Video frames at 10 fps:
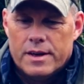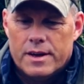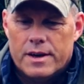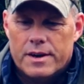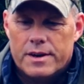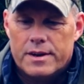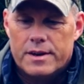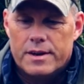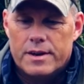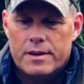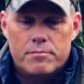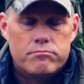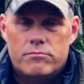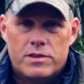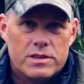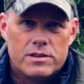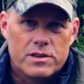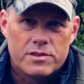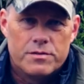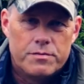and it
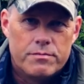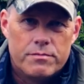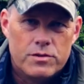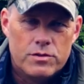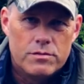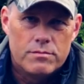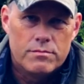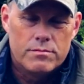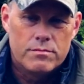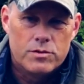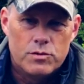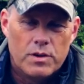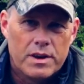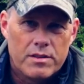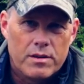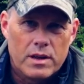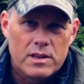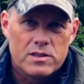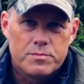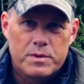doesn't do anything
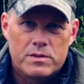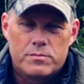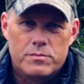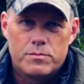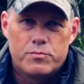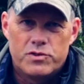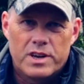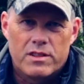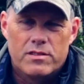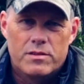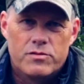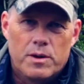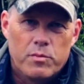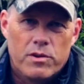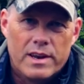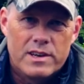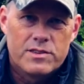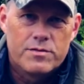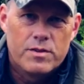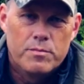else but protect the tripod
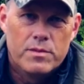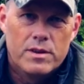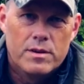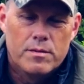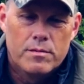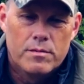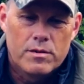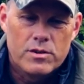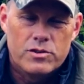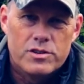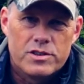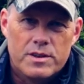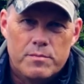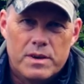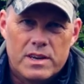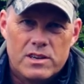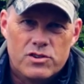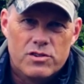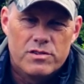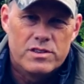legs from the dirt and making
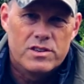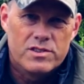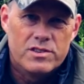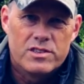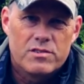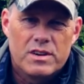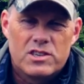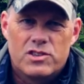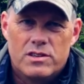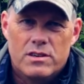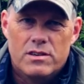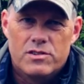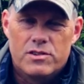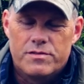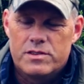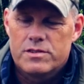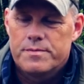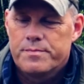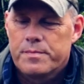sure it doesn't scratch the surface.